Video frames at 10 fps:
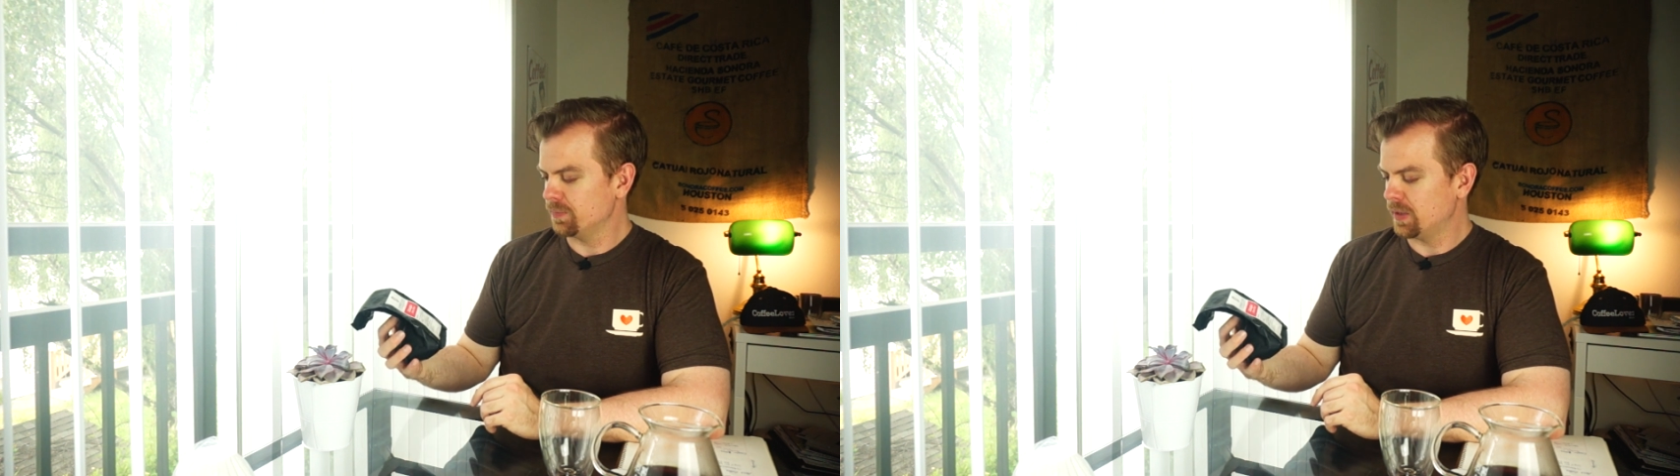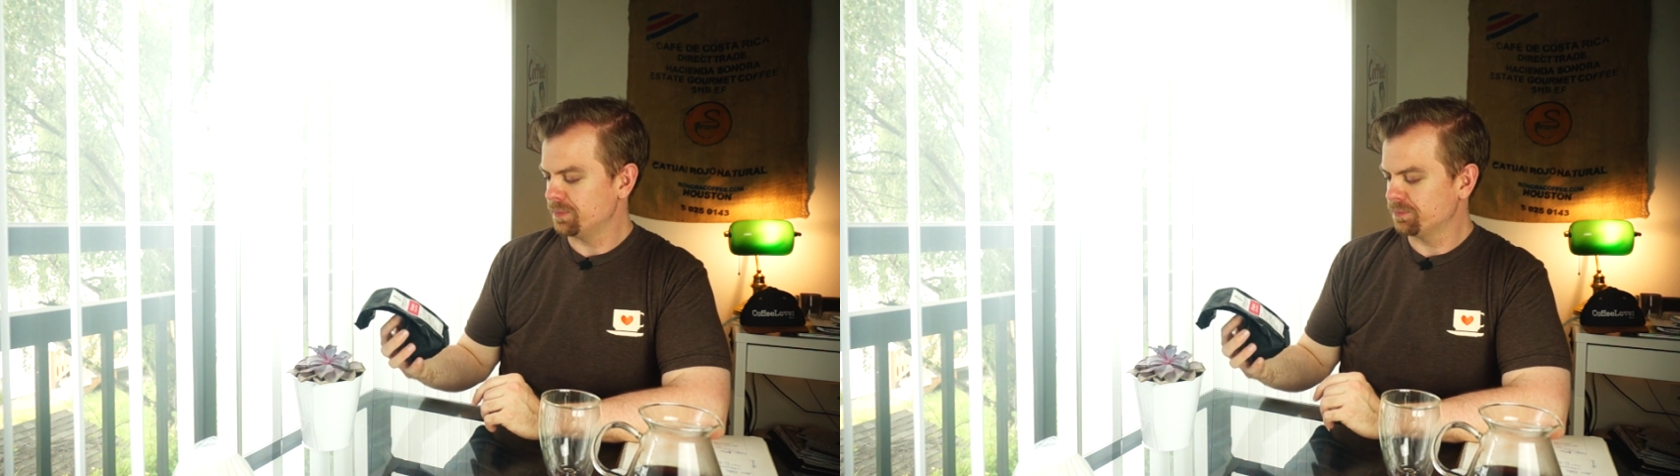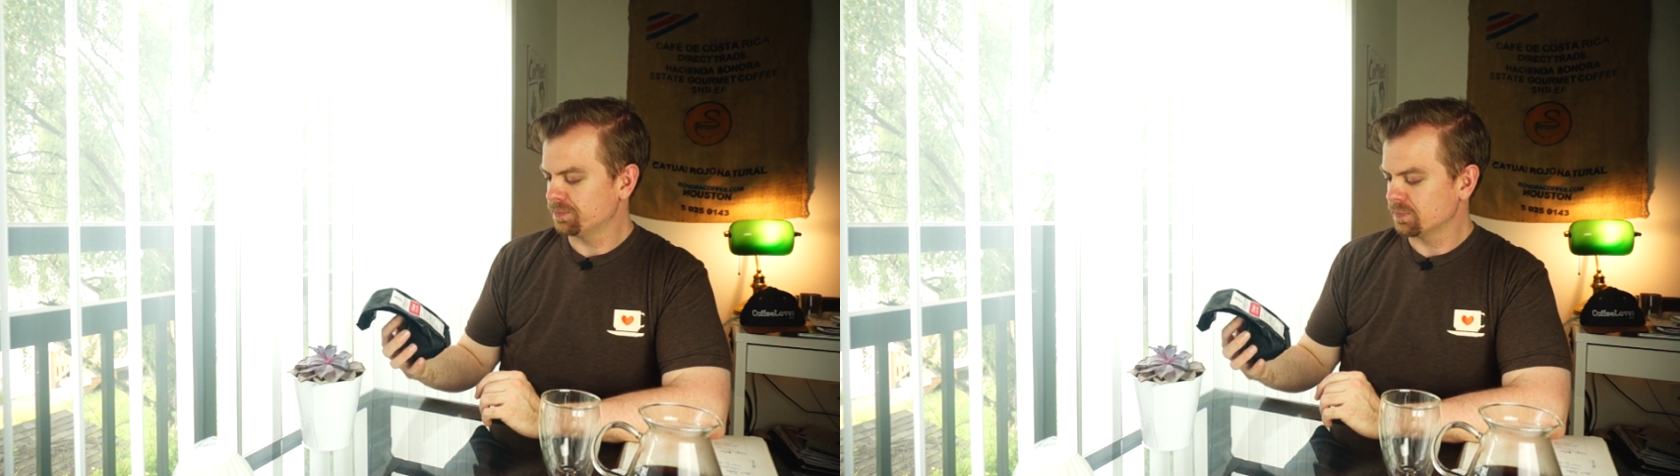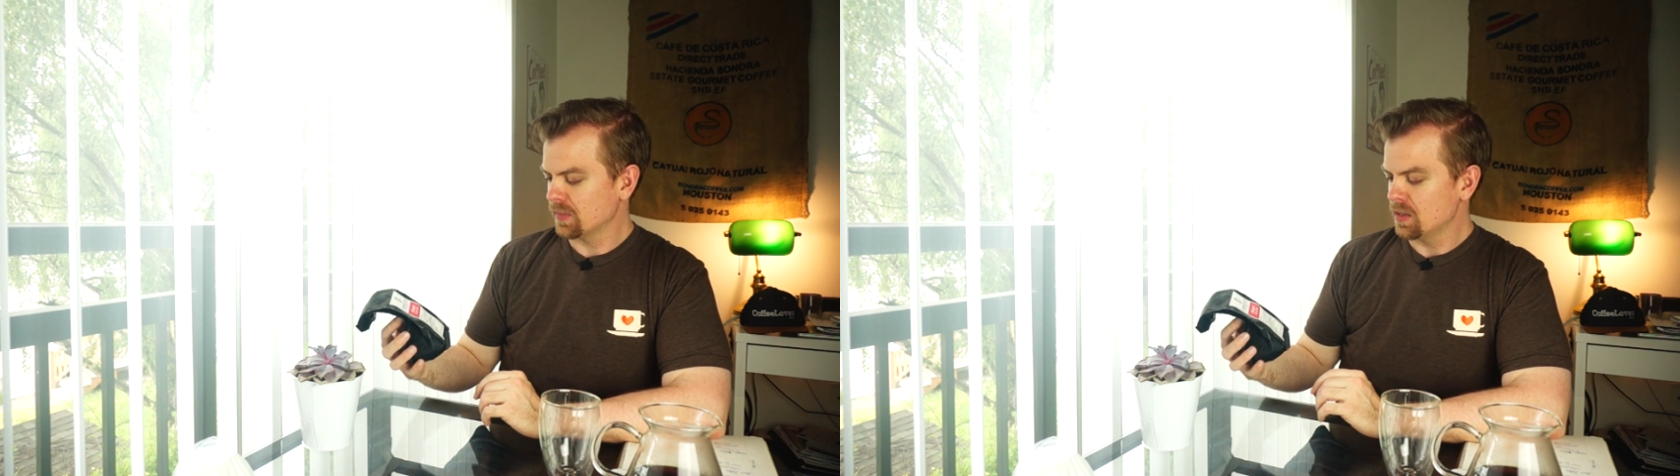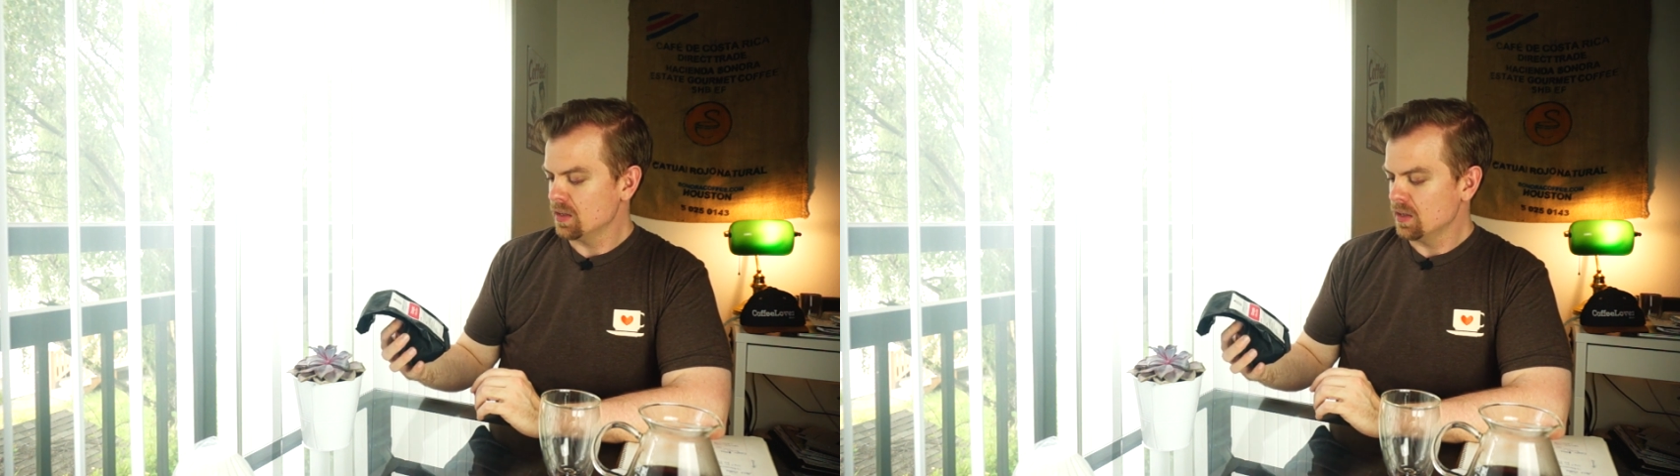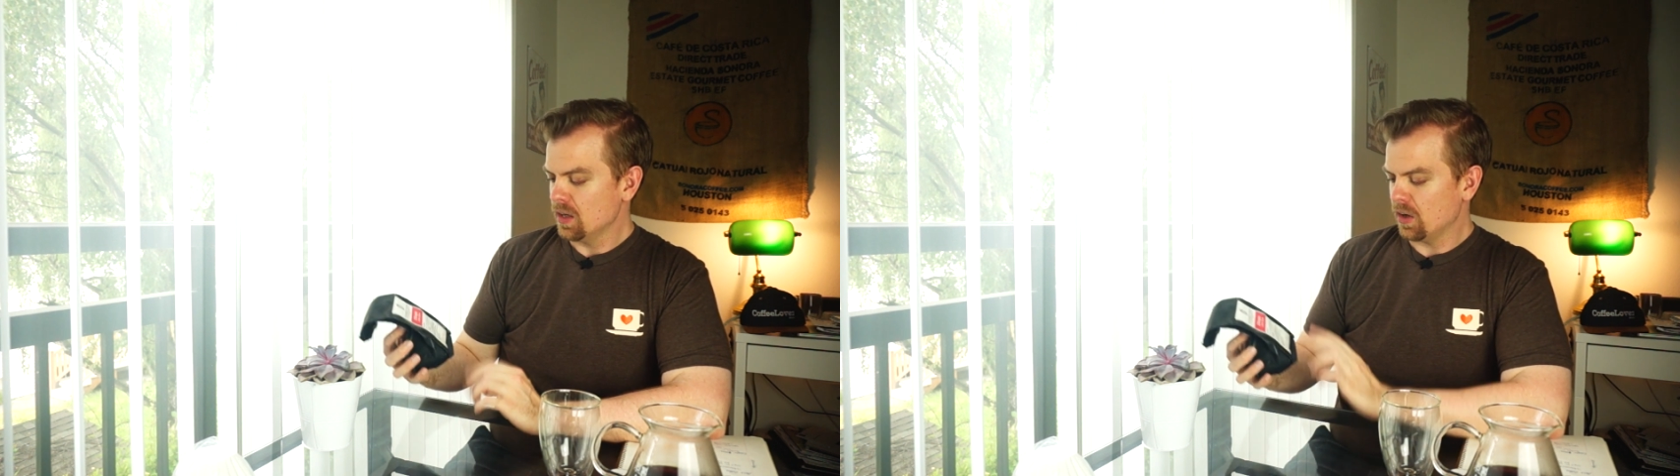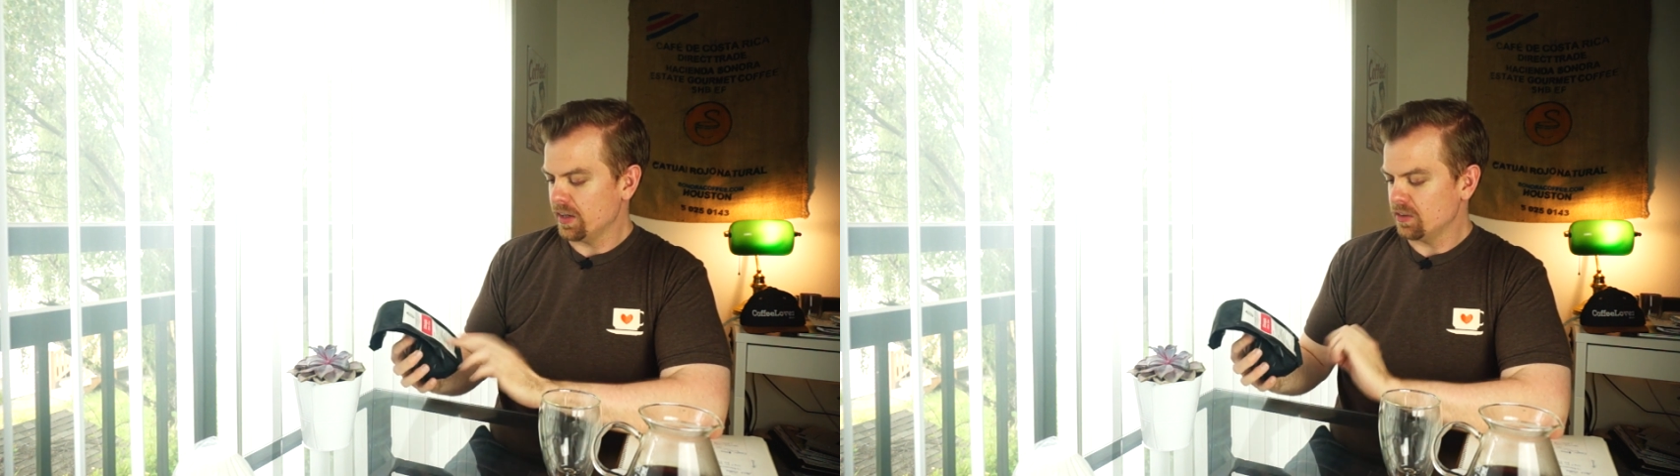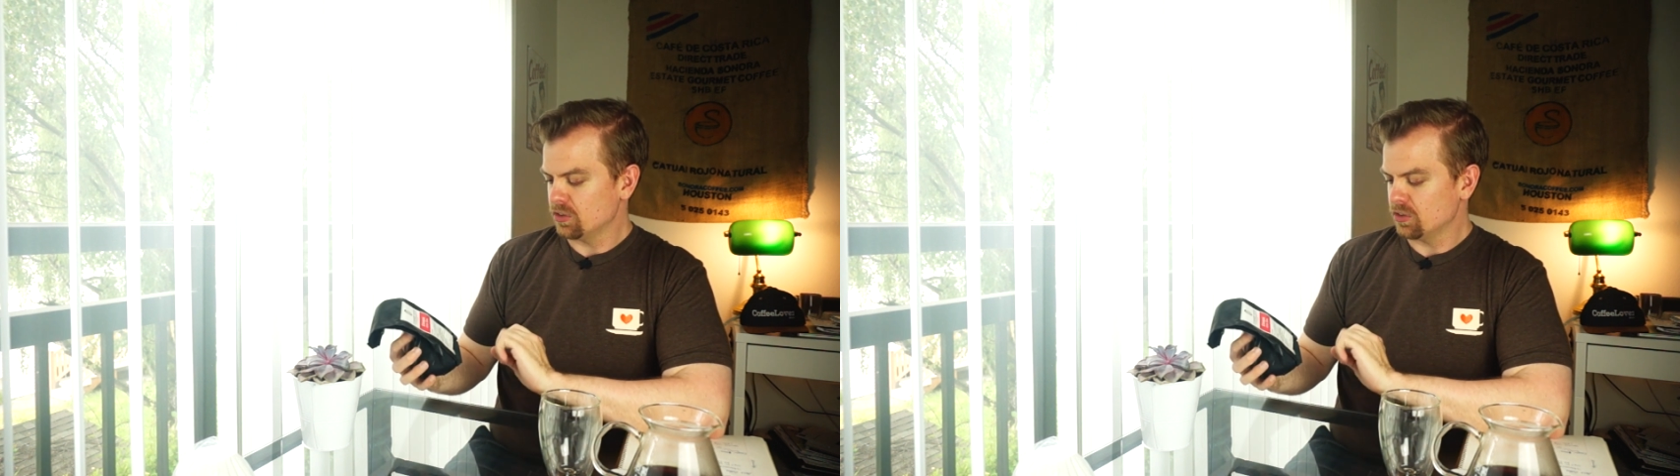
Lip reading: But okay,